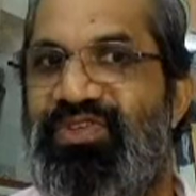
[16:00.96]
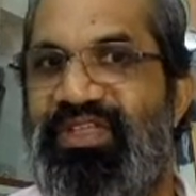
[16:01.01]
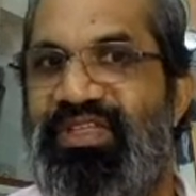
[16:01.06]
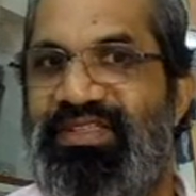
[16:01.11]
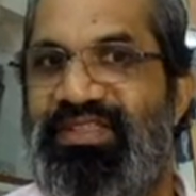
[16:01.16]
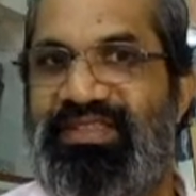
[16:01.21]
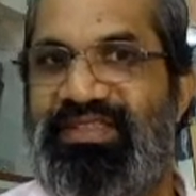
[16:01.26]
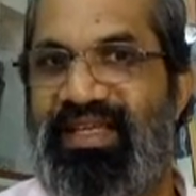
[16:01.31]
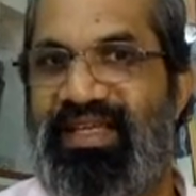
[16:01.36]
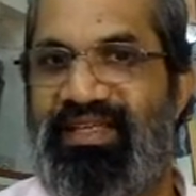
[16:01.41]

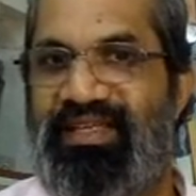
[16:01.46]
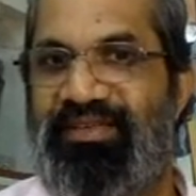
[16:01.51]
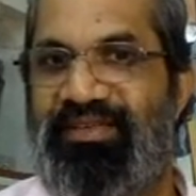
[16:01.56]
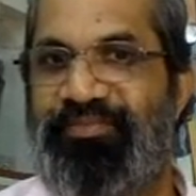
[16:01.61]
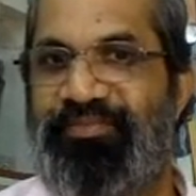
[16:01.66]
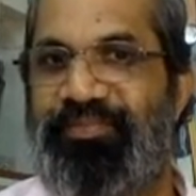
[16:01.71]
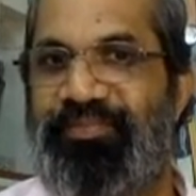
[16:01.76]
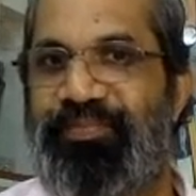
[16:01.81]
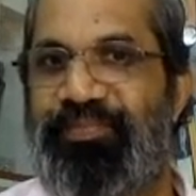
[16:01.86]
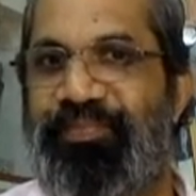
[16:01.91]
that sign.
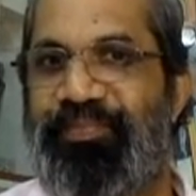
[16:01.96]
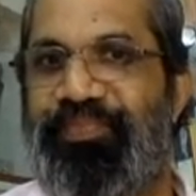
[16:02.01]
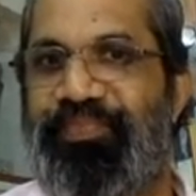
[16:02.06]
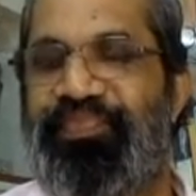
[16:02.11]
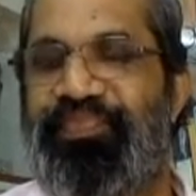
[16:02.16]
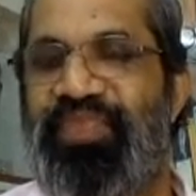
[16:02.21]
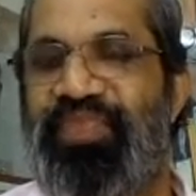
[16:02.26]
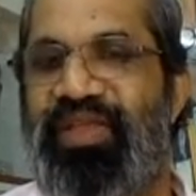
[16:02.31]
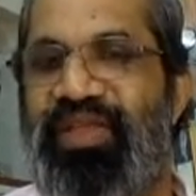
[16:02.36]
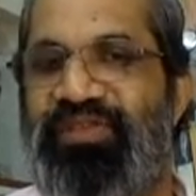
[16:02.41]

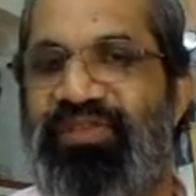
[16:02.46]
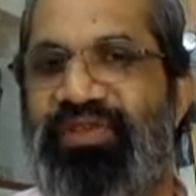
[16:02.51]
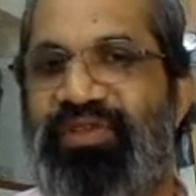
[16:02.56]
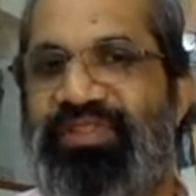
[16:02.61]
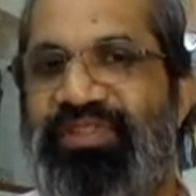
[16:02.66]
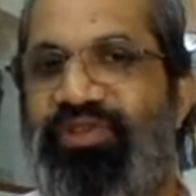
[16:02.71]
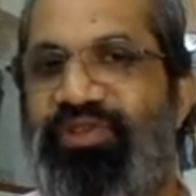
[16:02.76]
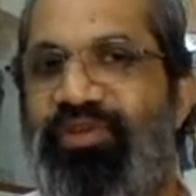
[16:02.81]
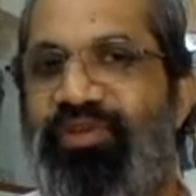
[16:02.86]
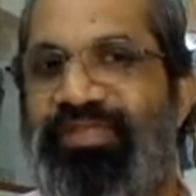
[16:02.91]
So
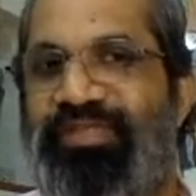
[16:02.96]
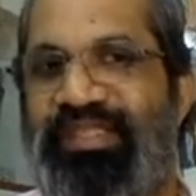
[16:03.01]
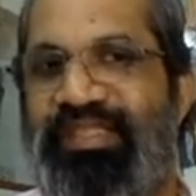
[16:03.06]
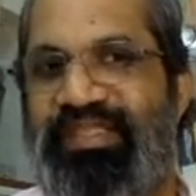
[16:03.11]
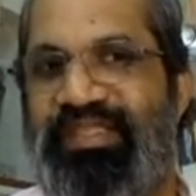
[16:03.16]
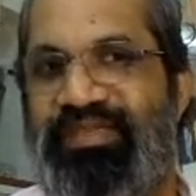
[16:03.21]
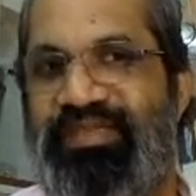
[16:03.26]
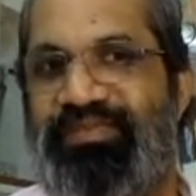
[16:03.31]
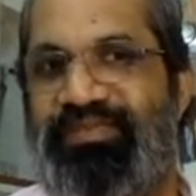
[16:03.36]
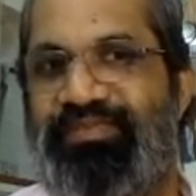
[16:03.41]
it's
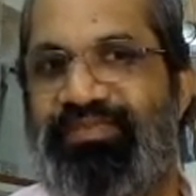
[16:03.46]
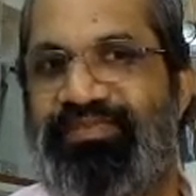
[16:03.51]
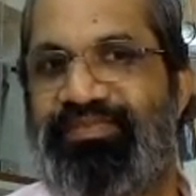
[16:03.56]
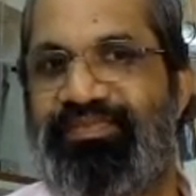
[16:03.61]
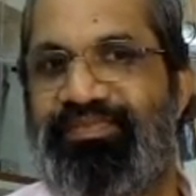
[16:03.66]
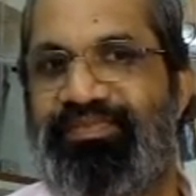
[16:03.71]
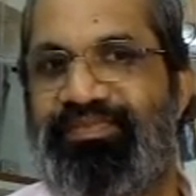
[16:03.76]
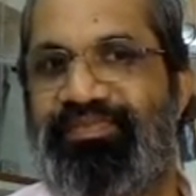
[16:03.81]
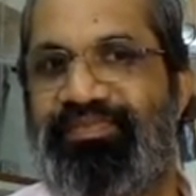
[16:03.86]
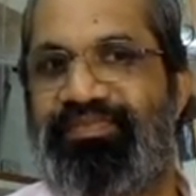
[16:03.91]
objective.
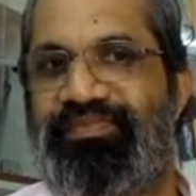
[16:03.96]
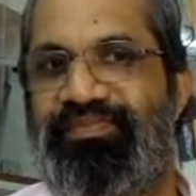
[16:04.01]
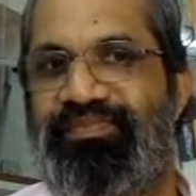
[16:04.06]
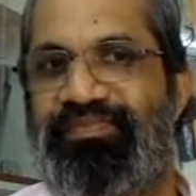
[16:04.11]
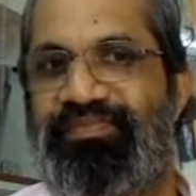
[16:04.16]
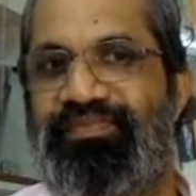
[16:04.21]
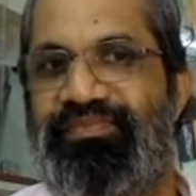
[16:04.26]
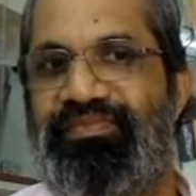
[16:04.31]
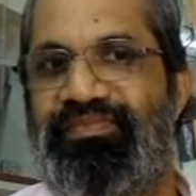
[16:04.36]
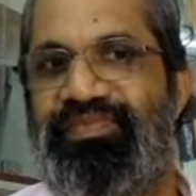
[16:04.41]

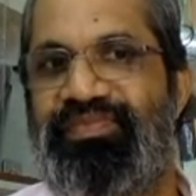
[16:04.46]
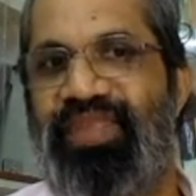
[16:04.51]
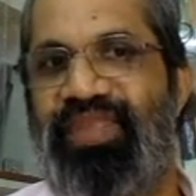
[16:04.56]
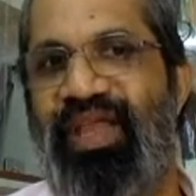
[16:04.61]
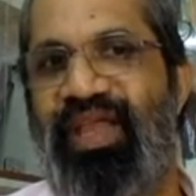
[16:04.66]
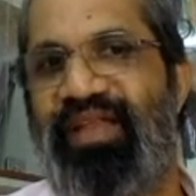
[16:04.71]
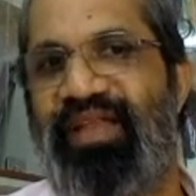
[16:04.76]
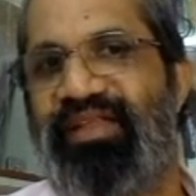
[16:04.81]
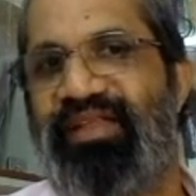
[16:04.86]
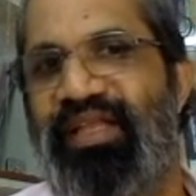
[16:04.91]

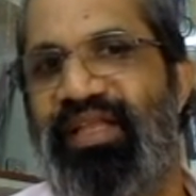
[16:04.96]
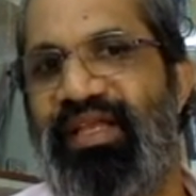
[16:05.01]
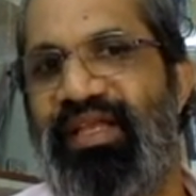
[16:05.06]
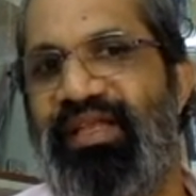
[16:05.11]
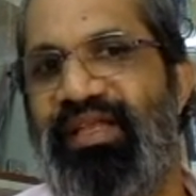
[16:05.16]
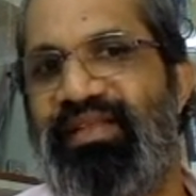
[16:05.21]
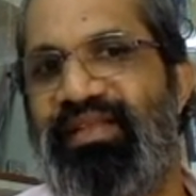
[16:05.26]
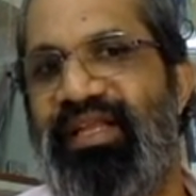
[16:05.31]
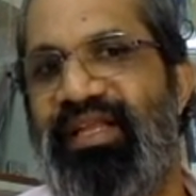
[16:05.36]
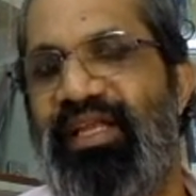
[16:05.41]
And
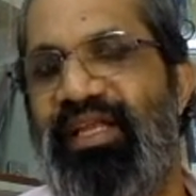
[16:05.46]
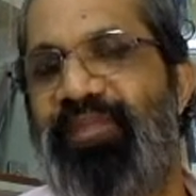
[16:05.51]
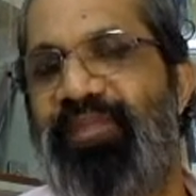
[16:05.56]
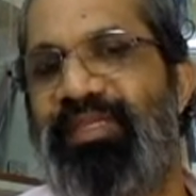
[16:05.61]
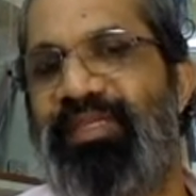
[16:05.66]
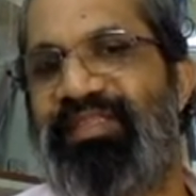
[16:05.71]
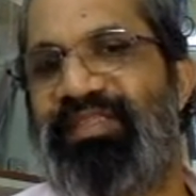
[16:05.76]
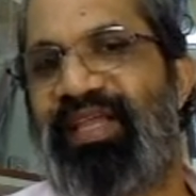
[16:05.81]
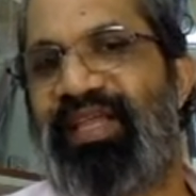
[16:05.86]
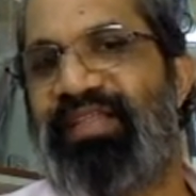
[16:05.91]
there can
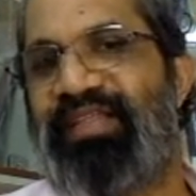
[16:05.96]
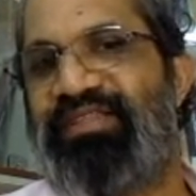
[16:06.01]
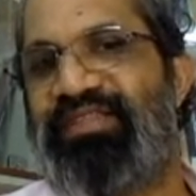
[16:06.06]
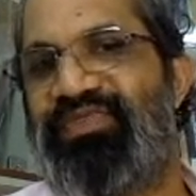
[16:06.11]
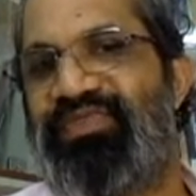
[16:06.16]
be signs